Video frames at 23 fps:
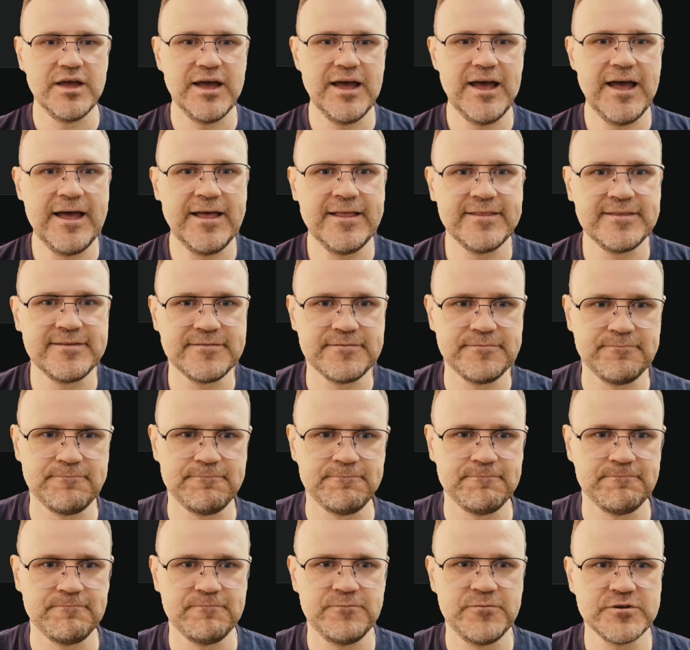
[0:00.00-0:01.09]
And
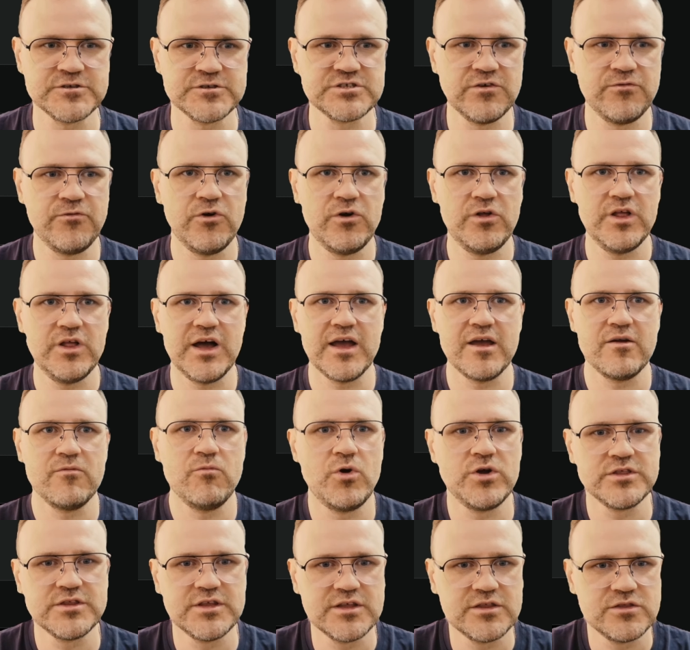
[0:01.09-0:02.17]
first of all, I
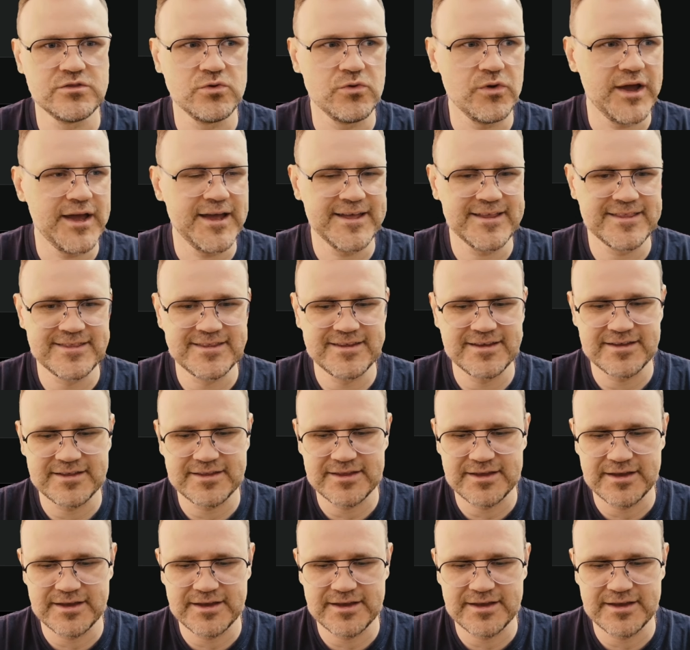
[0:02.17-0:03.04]
wanted to add